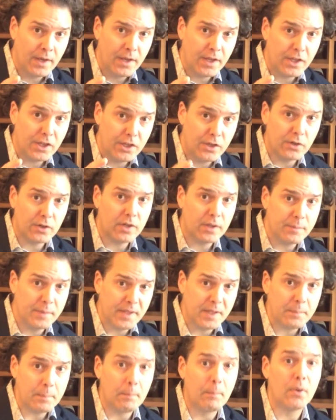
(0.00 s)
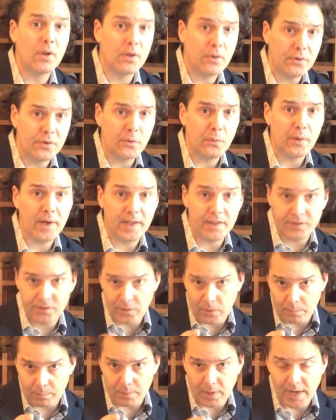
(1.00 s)
you're going to be blown away.
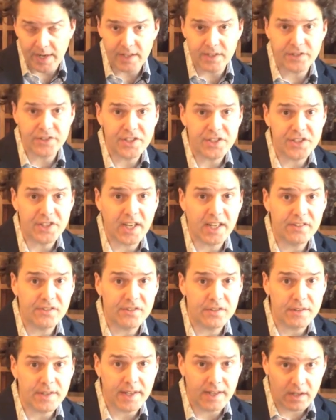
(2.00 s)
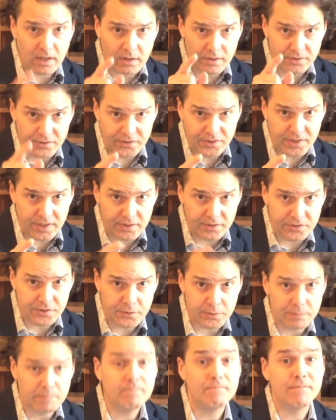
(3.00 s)
So Brian G. Johnson, and I'll see you
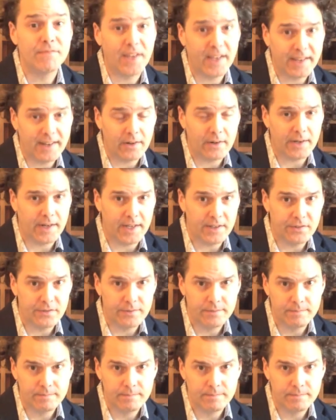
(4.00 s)
soon. Take care, guys.